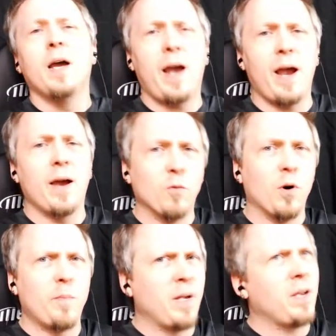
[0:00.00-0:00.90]
And
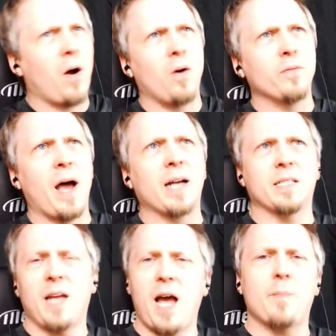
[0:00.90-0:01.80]
we'll be all nice
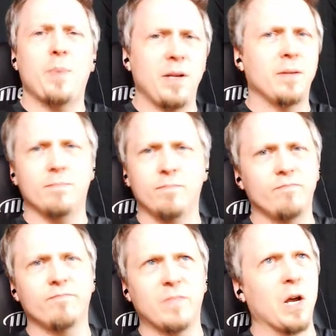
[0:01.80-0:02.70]
and happy,
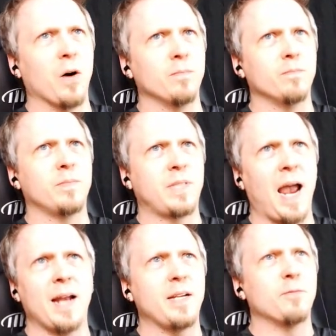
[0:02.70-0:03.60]
you know,
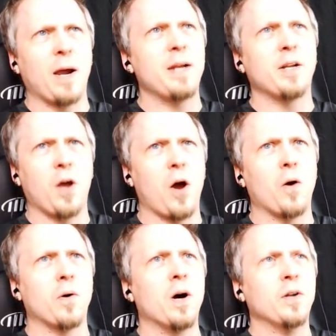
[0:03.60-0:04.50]
dandy, ready to
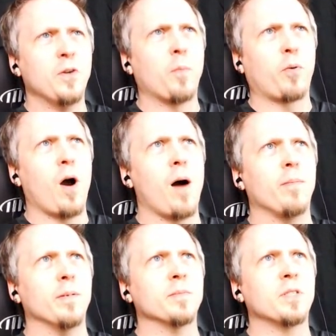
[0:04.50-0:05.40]
go, no
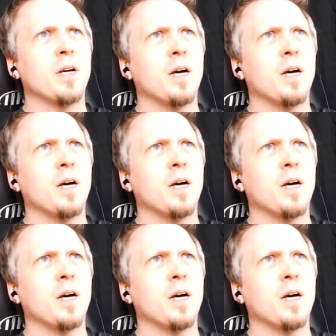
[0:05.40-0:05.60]
problems.